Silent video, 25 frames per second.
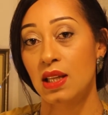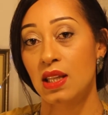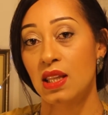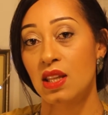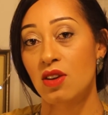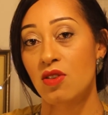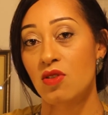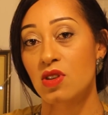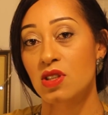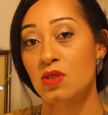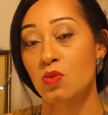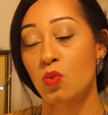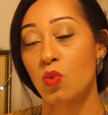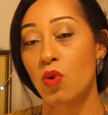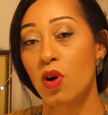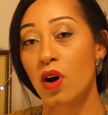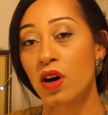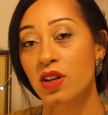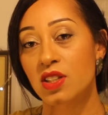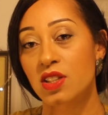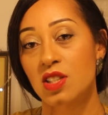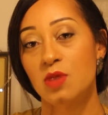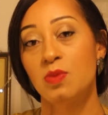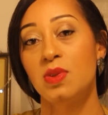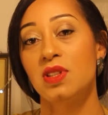There is
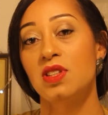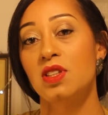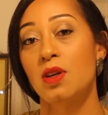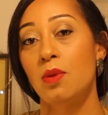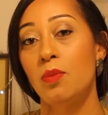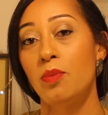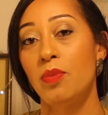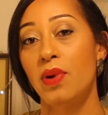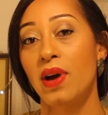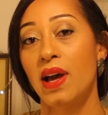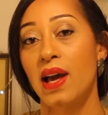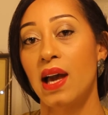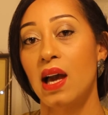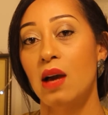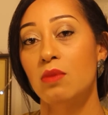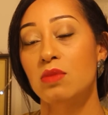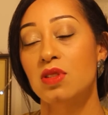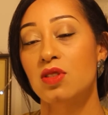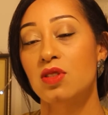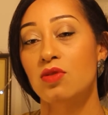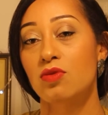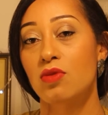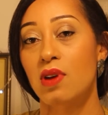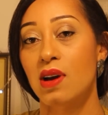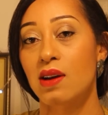work to be done
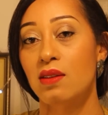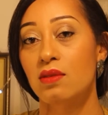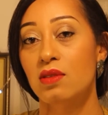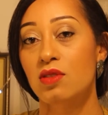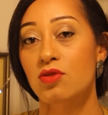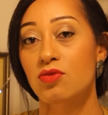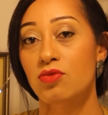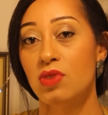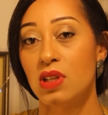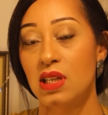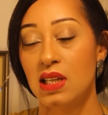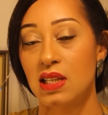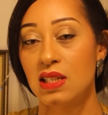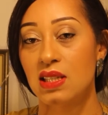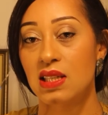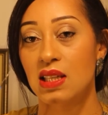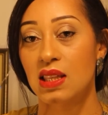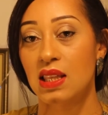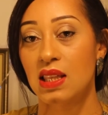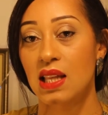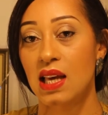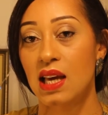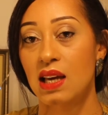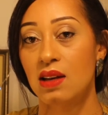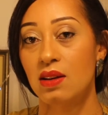perhaps around
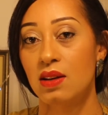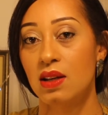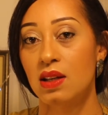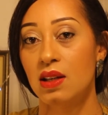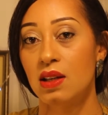releasing that